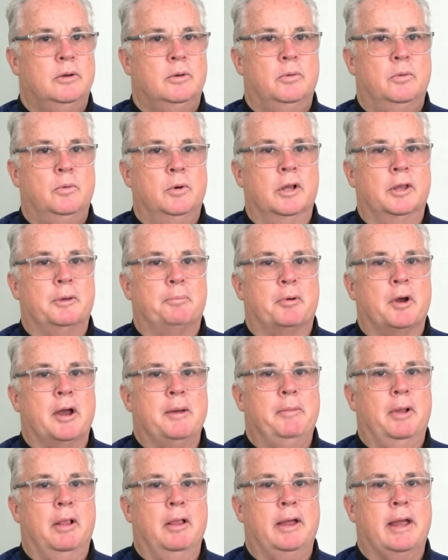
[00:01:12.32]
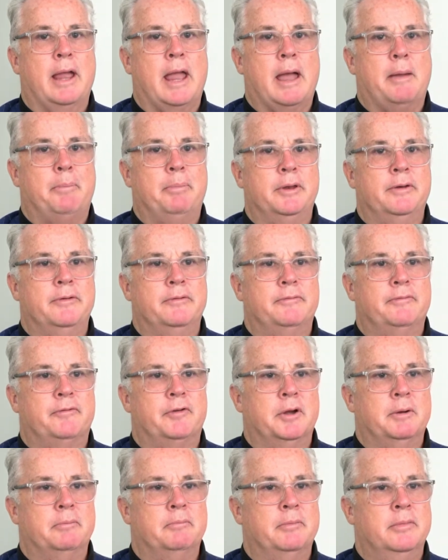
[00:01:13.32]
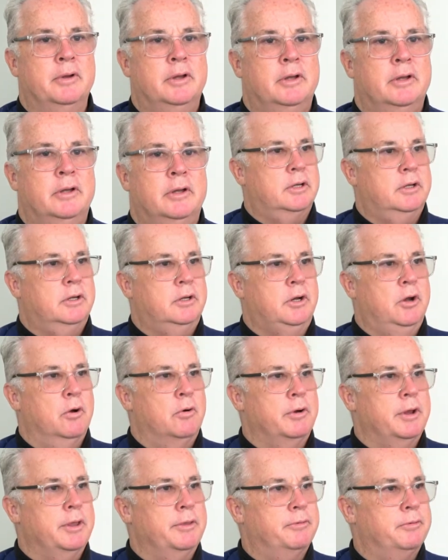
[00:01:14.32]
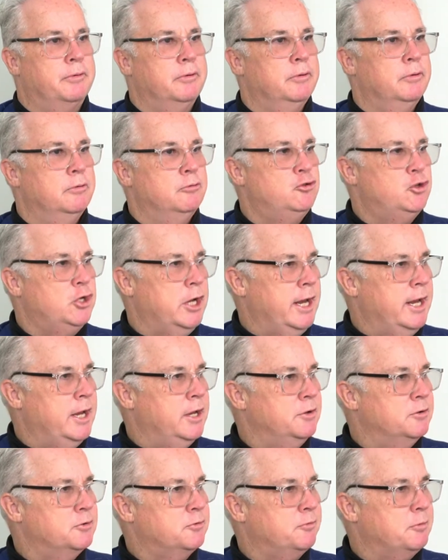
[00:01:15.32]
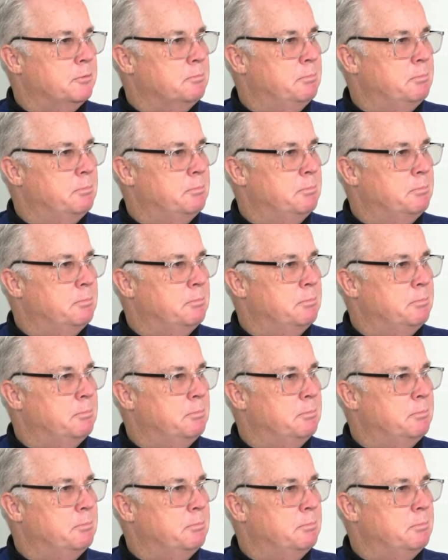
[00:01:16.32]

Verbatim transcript: Well, it primarily happened from going through change from